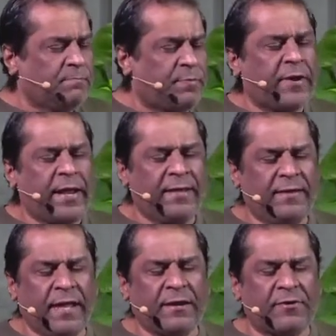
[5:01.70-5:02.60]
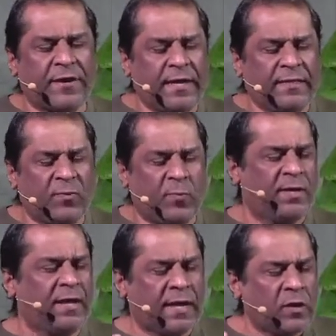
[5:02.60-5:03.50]
prayer and reading the word
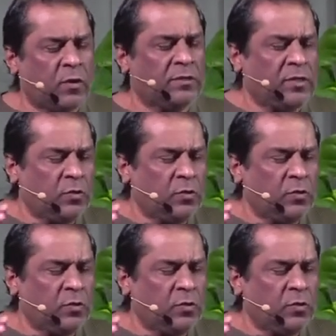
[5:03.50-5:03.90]
are not the